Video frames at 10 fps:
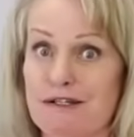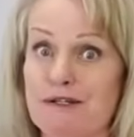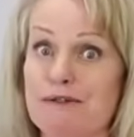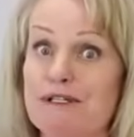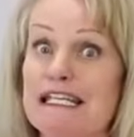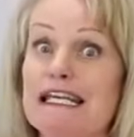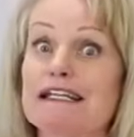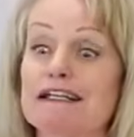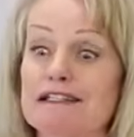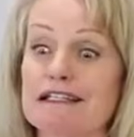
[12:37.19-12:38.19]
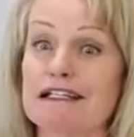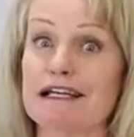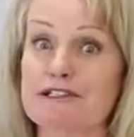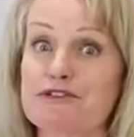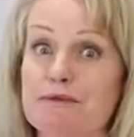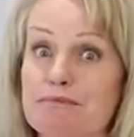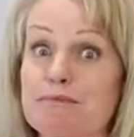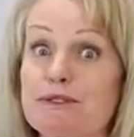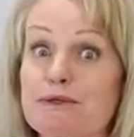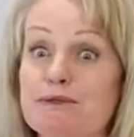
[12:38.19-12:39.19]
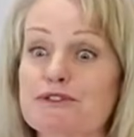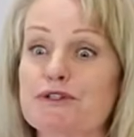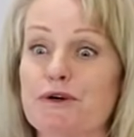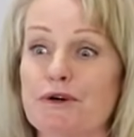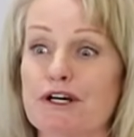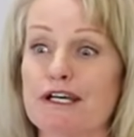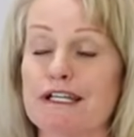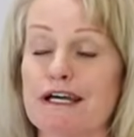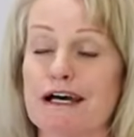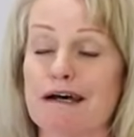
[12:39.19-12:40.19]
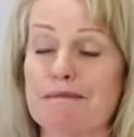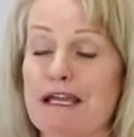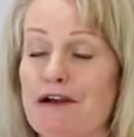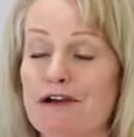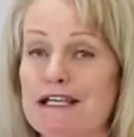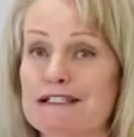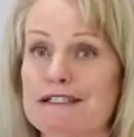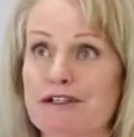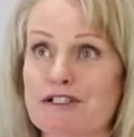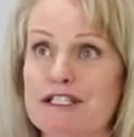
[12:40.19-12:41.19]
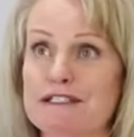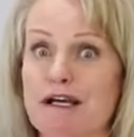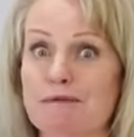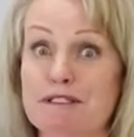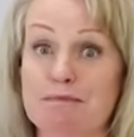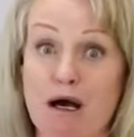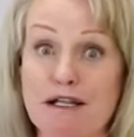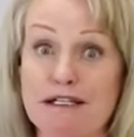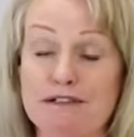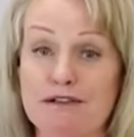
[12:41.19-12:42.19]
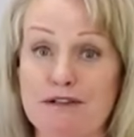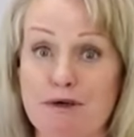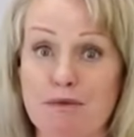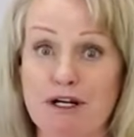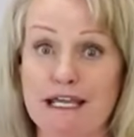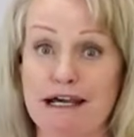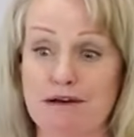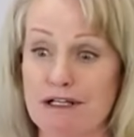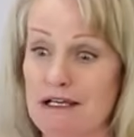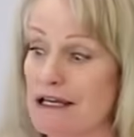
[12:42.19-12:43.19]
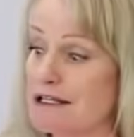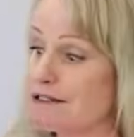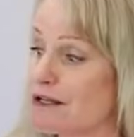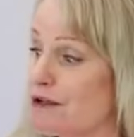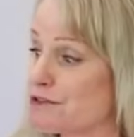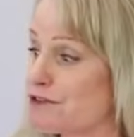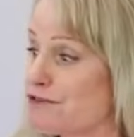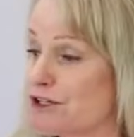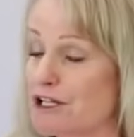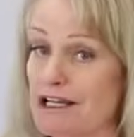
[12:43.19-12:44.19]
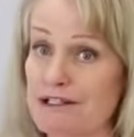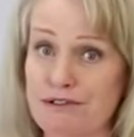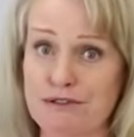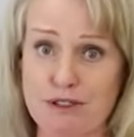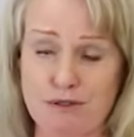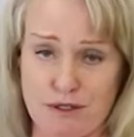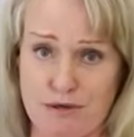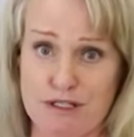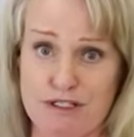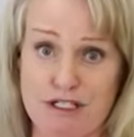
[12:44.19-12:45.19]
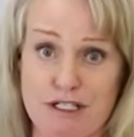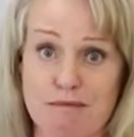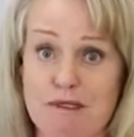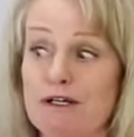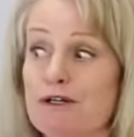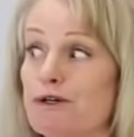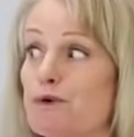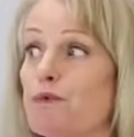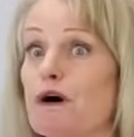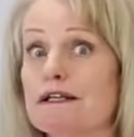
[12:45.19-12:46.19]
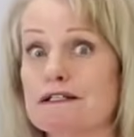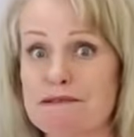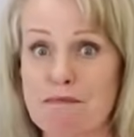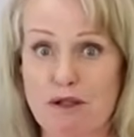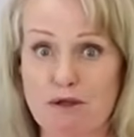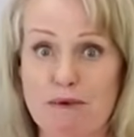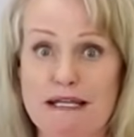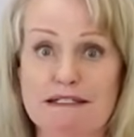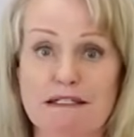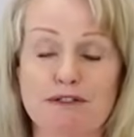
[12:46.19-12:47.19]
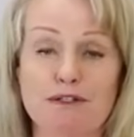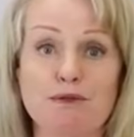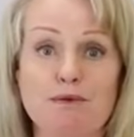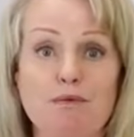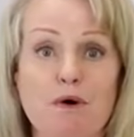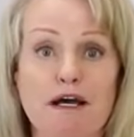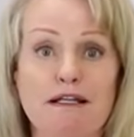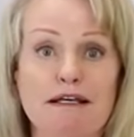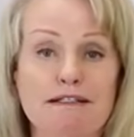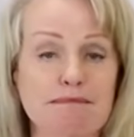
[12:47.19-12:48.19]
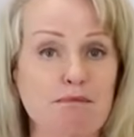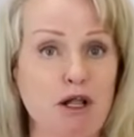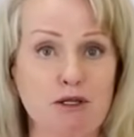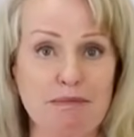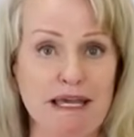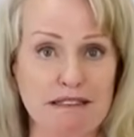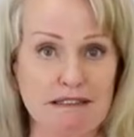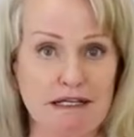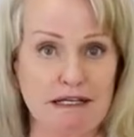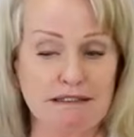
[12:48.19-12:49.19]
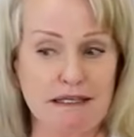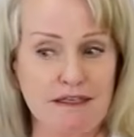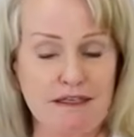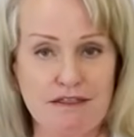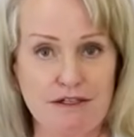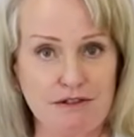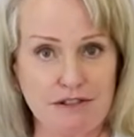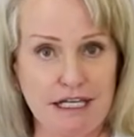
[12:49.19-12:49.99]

who need a little extra boost on areas that are just not responding to their workout. And it's also for clients who don't go to the gym, who want a smaller waistline, who want a smaller pant size, a thinner